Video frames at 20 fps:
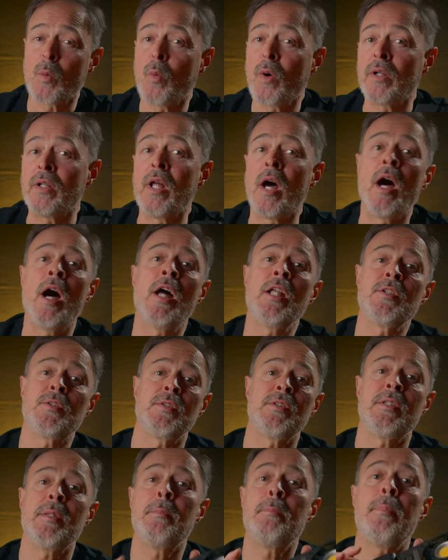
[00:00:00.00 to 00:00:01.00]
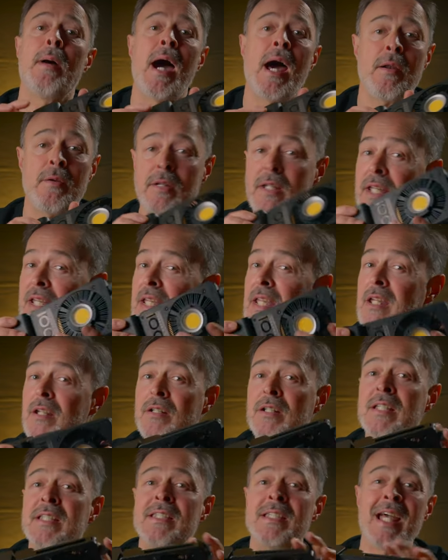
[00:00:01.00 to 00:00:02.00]
one hundred, the battery here
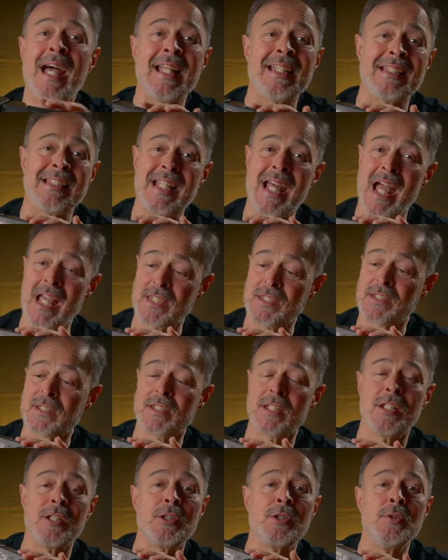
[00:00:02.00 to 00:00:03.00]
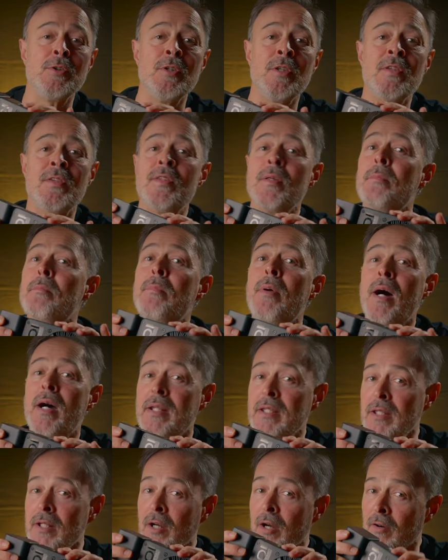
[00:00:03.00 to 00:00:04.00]
is attached to the
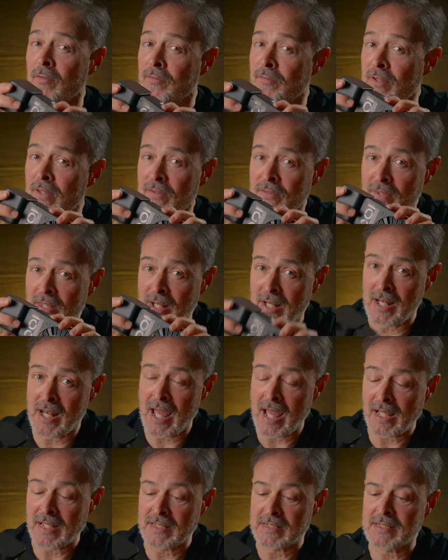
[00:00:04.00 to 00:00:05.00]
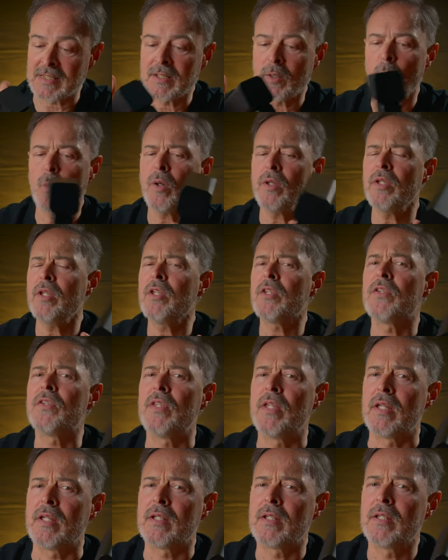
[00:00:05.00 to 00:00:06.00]
body of the light. What do you
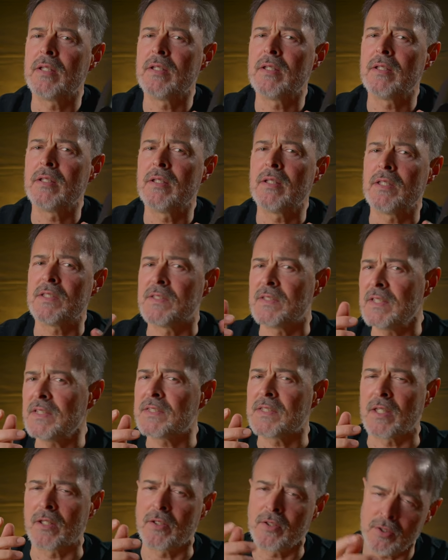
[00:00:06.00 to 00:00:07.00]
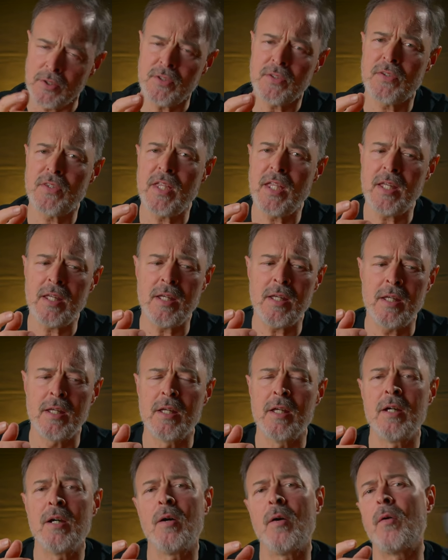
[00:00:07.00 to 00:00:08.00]
think? Is this a good thing
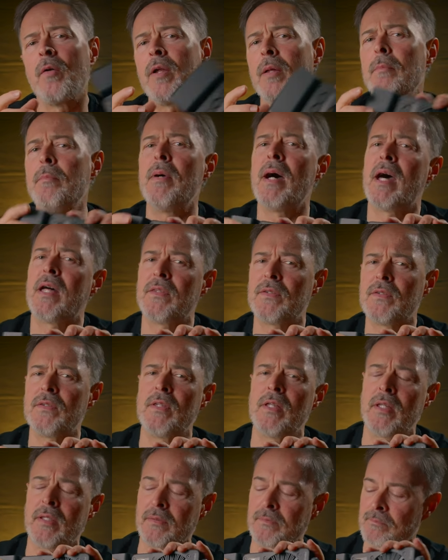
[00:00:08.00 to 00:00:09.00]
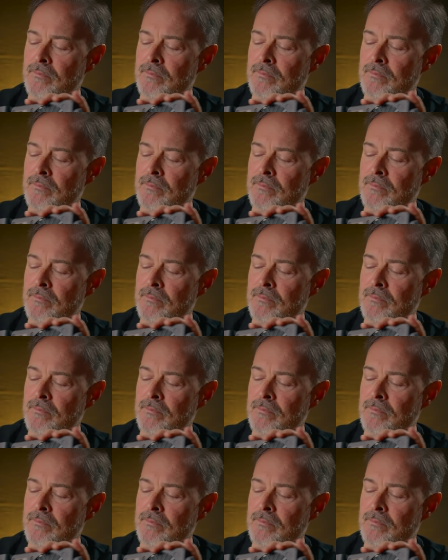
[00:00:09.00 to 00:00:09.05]
or a bad thing?